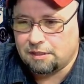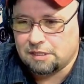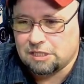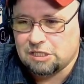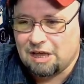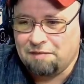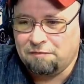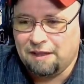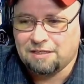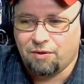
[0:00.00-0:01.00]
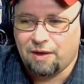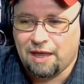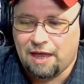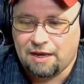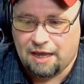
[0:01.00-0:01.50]
stuff, let's go
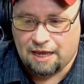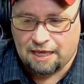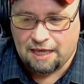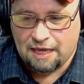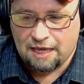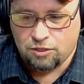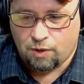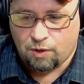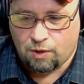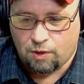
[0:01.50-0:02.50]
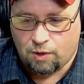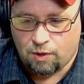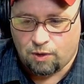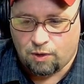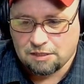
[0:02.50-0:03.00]
ahead and get into our
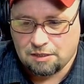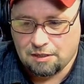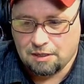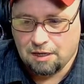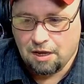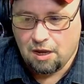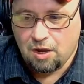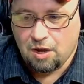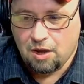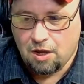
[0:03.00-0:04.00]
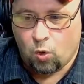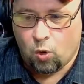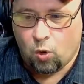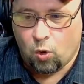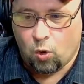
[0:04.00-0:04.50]
topics
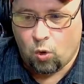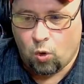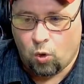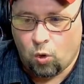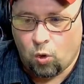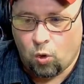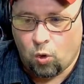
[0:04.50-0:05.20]
right off the bat.